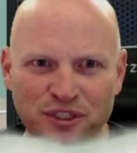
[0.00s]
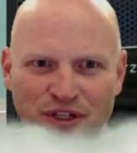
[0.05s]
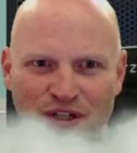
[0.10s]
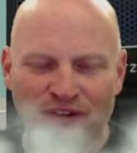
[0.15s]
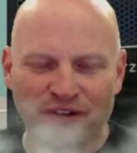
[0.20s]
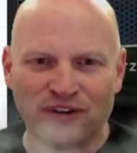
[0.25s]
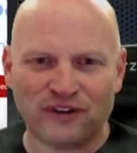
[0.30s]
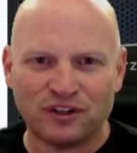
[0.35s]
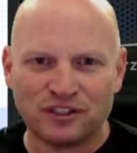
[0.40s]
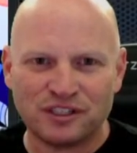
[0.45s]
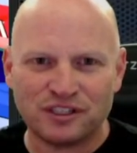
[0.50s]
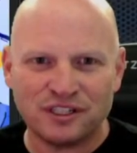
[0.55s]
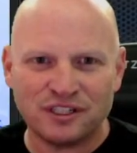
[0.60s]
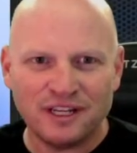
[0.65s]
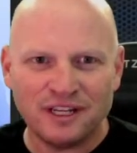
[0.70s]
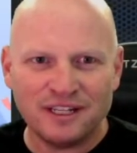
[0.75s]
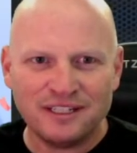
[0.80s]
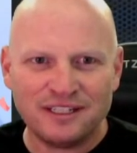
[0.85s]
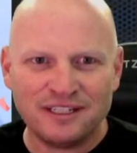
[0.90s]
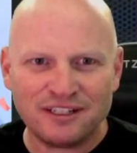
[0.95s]
Who was here first?
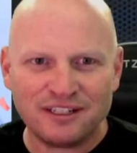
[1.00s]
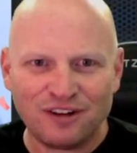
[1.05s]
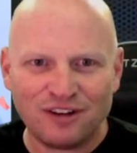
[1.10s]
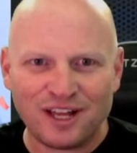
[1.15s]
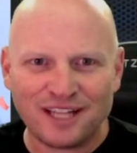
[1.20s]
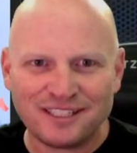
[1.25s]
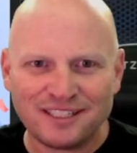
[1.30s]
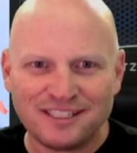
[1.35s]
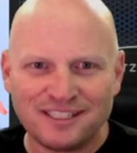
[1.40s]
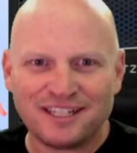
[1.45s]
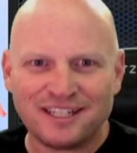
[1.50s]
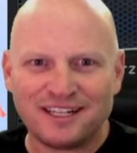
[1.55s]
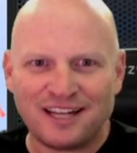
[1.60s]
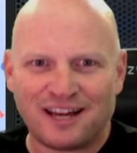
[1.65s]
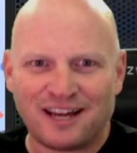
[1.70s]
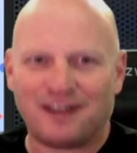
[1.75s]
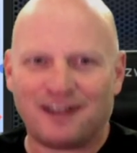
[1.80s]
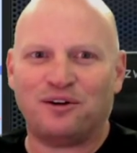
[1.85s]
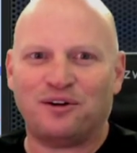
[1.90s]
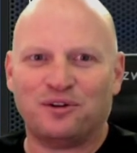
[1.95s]
Nicolas
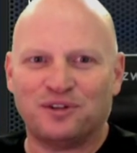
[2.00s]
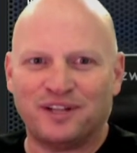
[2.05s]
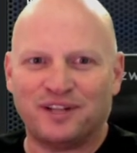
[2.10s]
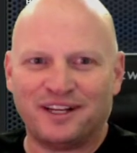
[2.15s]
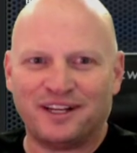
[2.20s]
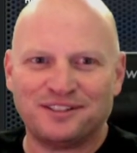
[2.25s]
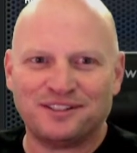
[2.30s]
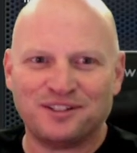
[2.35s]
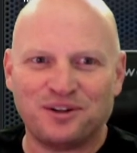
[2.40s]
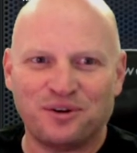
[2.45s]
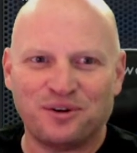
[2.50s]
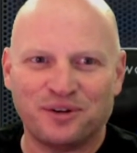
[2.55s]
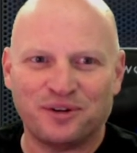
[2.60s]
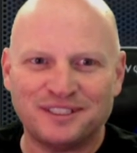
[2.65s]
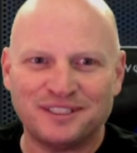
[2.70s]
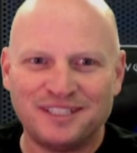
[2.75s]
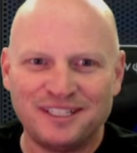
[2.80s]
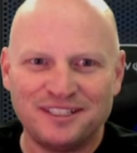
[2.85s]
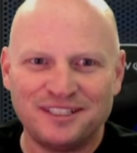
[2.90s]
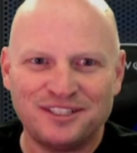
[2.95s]
Nicolau. How's it
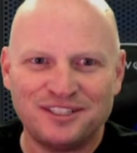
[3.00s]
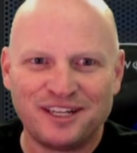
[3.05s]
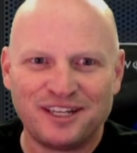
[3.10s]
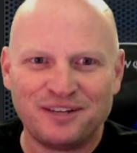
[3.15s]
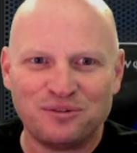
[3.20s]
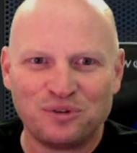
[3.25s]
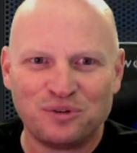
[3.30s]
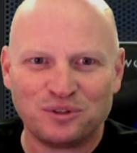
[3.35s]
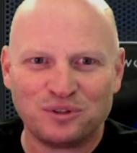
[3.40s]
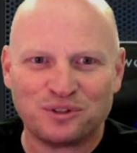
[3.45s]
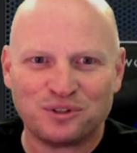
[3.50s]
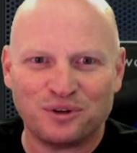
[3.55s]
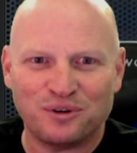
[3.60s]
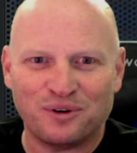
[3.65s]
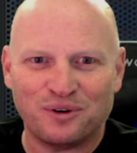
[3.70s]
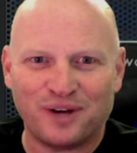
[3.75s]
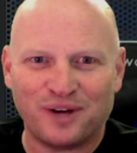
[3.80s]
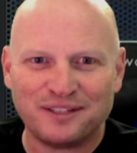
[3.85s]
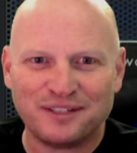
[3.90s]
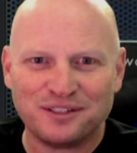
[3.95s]
going? DJ
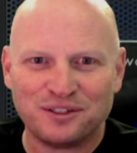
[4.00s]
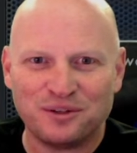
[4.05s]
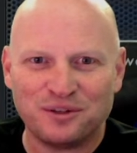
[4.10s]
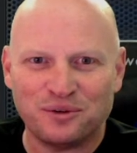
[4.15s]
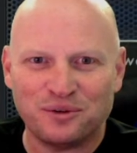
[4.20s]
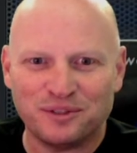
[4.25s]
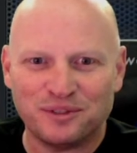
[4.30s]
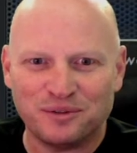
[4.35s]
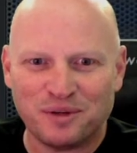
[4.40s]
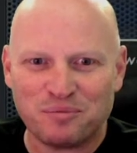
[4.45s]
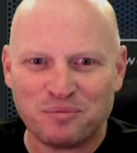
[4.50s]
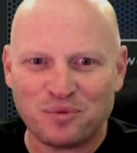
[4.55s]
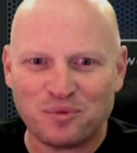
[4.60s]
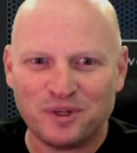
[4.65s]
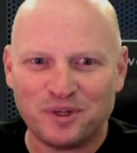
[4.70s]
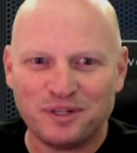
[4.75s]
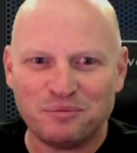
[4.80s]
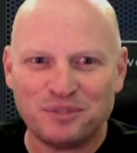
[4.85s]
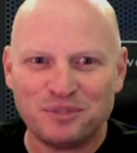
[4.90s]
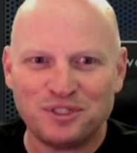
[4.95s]
Roscoe. How's it going? Number
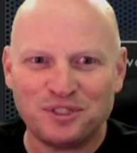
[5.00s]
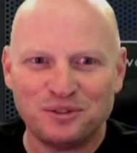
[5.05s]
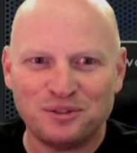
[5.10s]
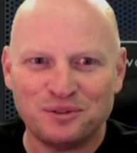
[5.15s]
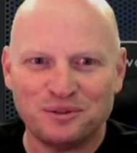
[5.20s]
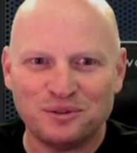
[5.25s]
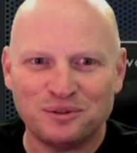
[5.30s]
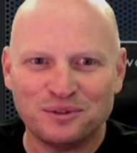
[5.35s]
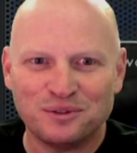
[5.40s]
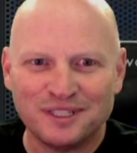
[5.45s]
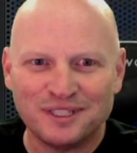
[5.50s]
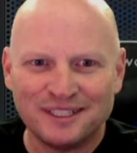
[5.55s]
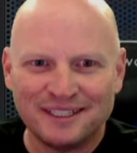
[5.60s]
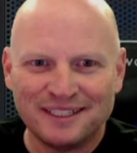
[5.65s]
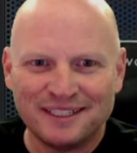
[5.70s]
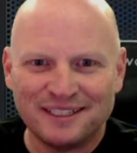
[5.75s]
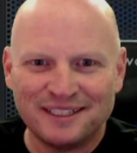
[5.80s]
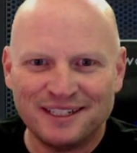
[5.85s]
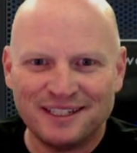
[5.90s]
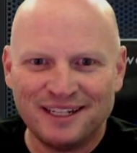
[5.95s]
one, number two.
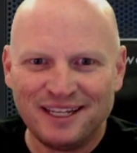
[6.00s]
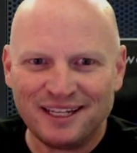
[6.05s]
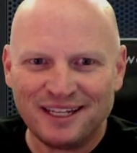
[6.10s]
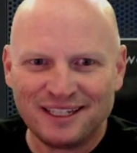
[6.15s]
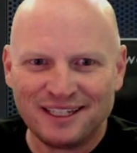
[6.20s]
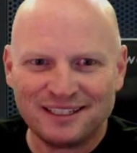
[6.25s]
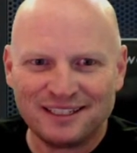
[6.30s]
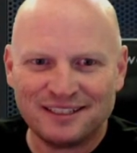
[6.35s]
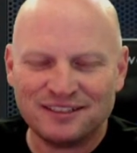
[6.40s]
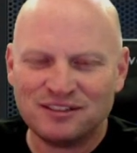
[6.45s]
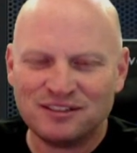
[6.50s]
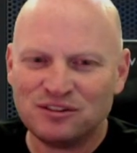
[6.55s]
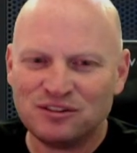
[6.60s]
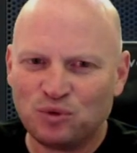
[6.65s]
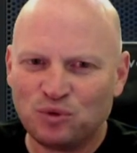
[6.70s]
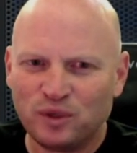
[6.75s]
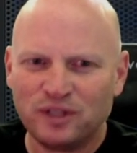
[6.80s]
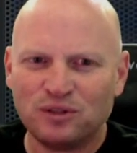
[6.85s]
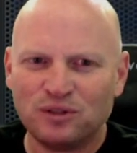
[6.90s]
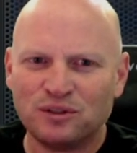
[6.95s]
Nick and
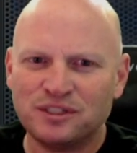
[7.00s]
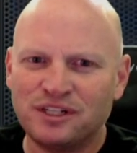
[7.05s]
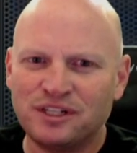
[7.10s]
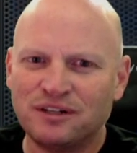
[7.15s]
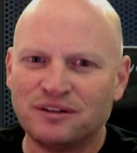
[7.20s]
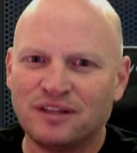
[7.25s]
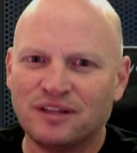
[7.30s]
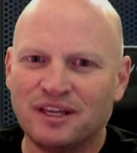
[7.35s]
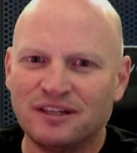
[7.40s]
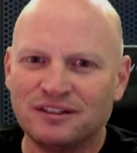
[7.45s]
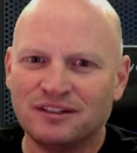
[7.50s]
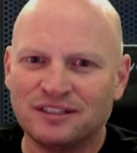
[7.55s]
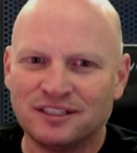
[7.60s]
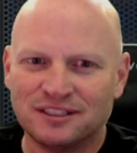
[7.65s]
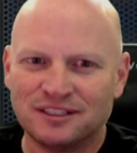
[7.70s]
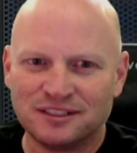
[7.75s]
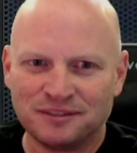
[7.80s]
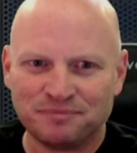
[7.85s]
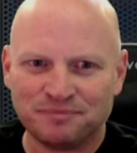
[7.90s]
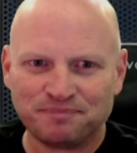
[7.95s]
Quindor's here, thank
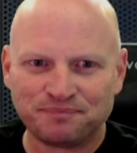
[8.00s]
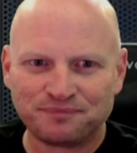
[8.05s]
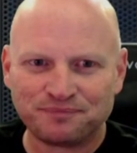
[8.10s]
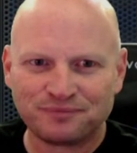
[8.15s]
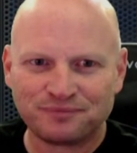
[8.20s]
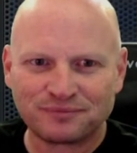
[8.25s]
goodness.